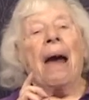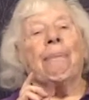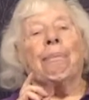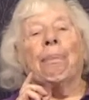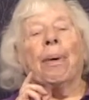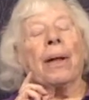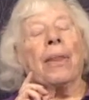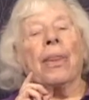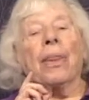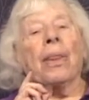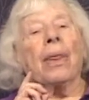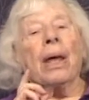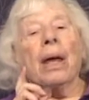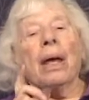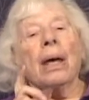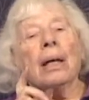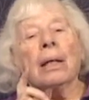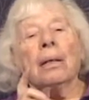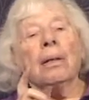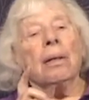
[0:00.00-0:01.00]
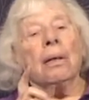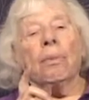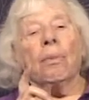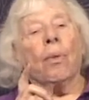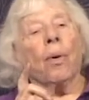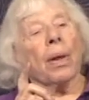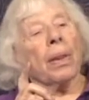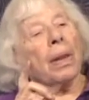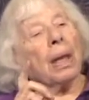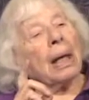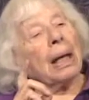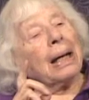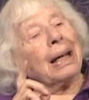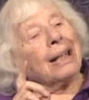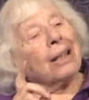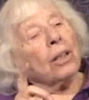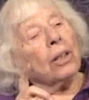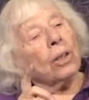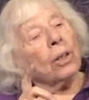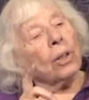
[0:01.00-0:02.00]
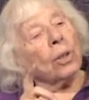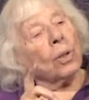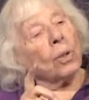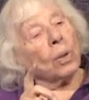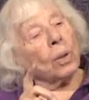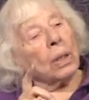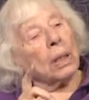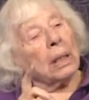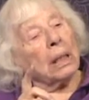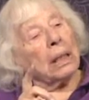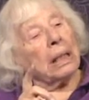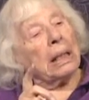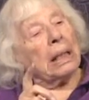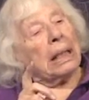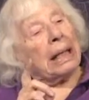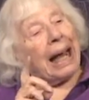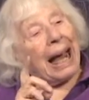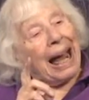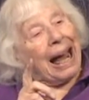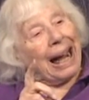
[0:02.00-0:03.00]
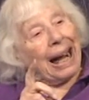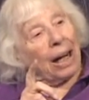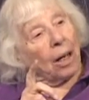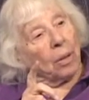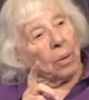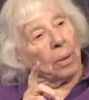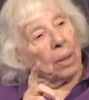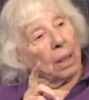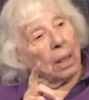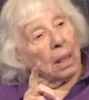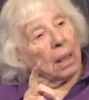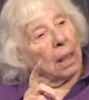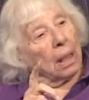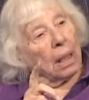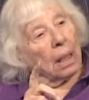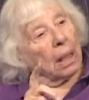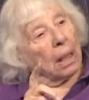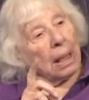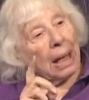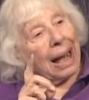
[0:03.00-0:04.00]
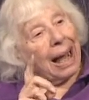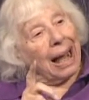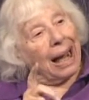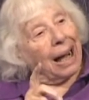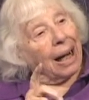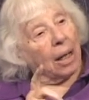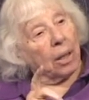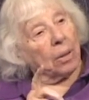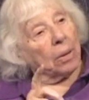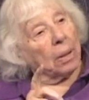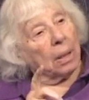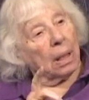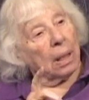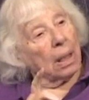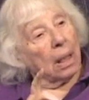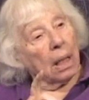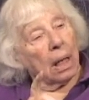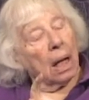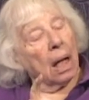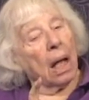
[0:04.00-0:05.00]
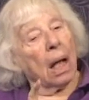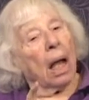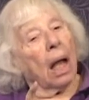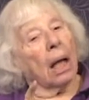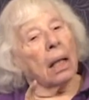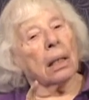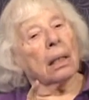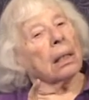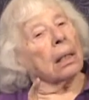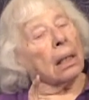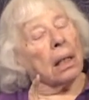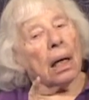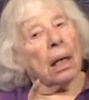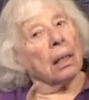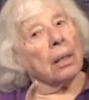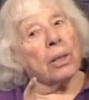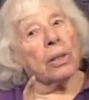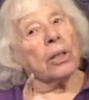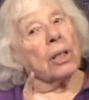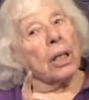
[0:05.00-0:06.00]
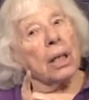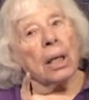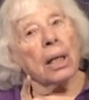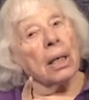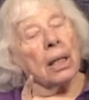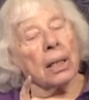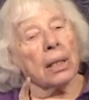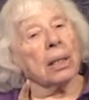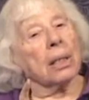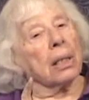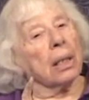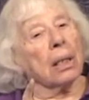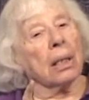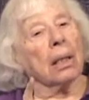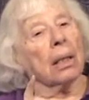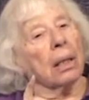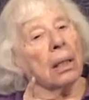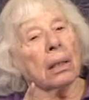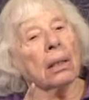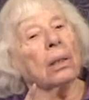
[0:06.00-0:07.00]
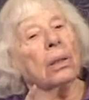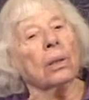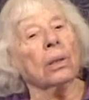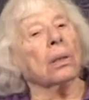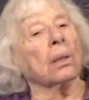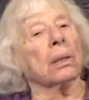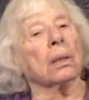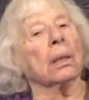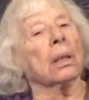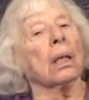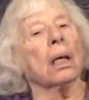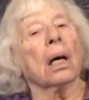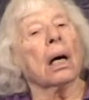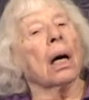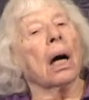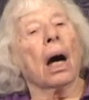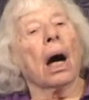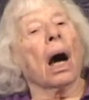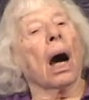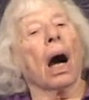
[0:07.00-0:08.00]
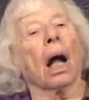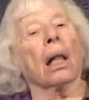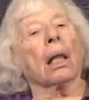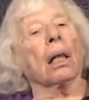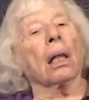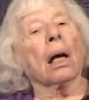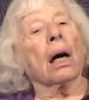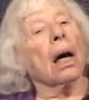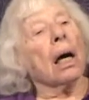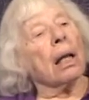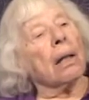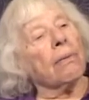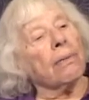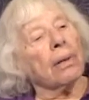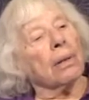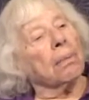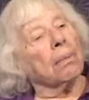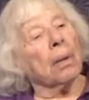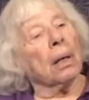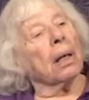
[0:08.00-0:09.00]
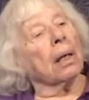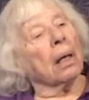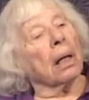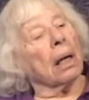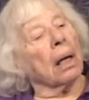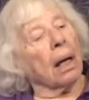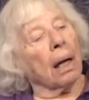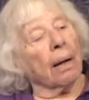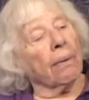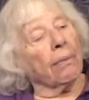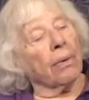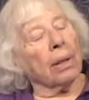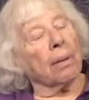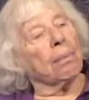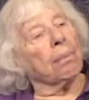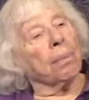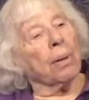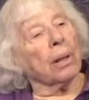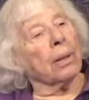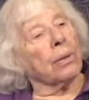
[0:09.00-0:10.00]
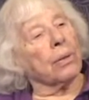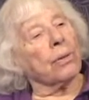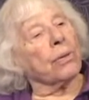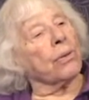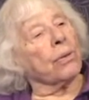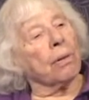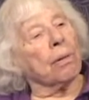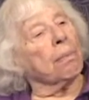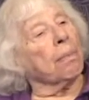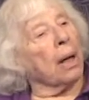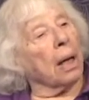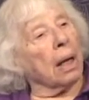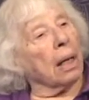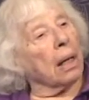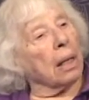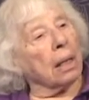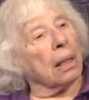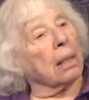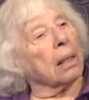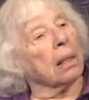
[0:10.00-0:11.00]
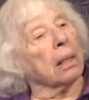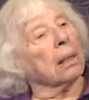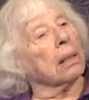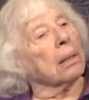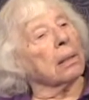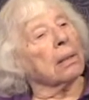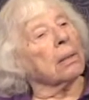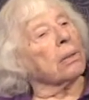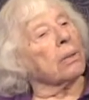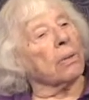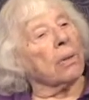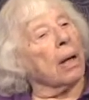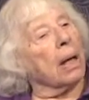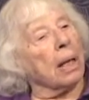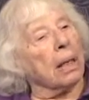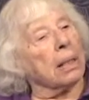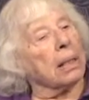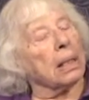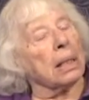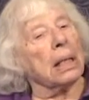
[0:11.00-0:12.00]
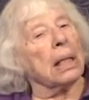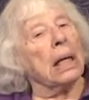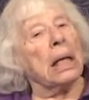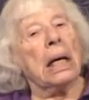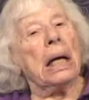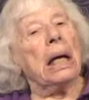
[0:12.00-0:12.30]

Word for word: But then, when they got old, now, now, and the last years that they're old, a lot of them are having post-traumatic stress.